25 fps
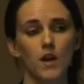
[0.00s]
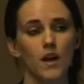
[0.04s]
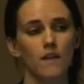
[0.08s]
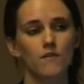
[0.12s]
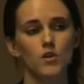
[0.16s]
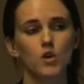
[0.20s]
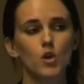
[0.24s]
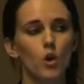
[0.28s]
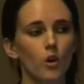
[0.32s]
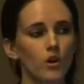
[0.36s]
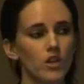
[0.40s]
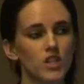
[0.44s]
If
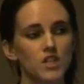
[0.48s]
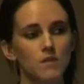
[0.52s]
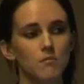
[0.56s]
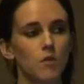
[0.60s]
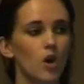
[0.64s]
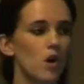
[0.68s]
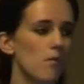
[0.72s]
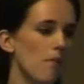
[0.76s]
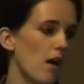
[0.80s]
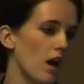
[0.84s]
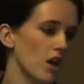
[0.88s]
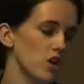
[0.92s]
you go into
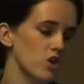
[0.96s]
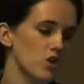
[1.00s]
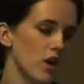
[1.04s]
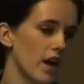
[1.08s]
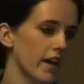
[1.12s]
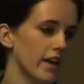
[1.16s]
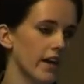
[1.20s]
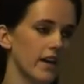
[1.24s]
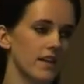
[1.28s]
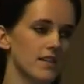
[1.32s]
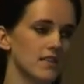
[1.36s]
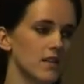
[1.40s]
mobile,
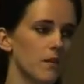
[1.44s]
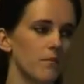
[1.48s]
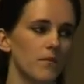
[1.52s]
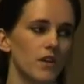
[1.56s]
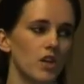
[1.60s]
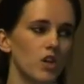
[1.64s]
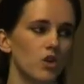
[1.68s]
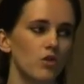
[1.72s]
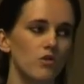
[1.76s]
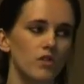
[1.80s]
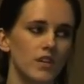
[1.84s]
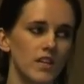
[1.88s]
tracking
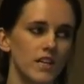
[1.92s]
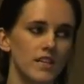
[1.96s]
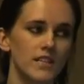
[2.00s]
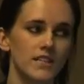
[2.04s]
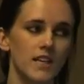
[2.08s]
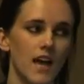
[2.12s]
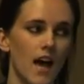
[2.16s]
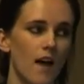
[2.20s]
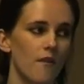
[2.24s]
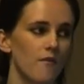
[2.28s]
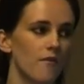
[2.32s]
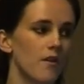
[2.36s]
something, you need
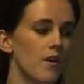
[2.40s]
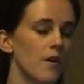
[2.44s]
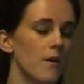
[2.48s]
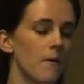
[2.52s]
to have